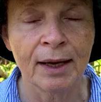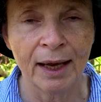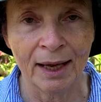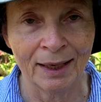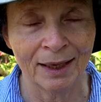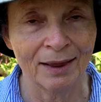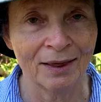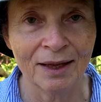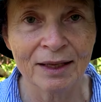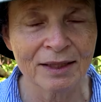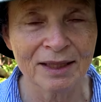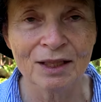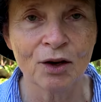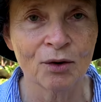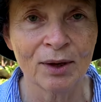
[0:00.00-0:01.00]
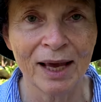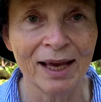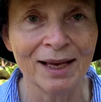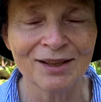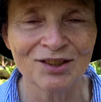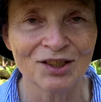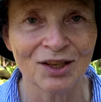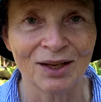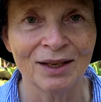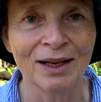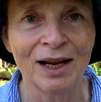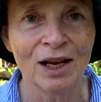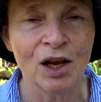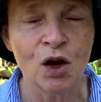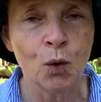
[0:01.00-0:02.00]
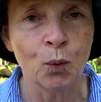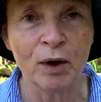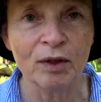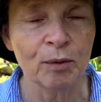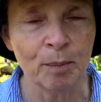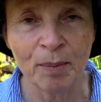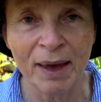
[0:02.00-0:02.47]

and in this location with